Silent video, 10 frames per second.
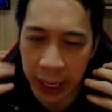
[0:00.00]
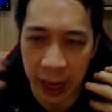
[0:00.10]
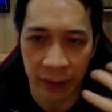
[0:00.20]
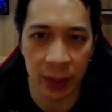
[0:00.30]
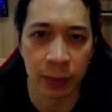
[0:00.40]

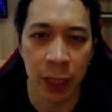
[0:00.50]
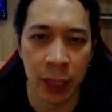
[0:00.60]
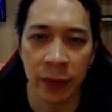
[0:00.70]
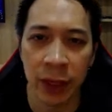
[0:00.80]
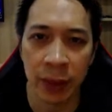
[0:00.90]
Have some
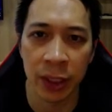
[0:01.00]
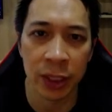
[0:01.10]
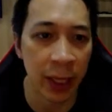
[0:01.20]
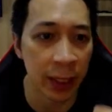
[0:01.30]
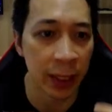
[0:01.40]
type of
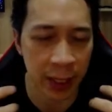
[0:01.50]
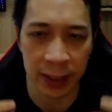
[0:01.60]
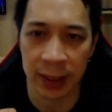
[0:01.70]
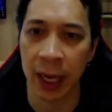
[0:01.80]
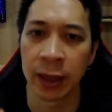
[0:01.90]
image that
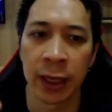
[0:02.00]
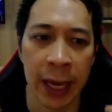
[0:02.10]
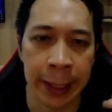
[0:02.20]
stands out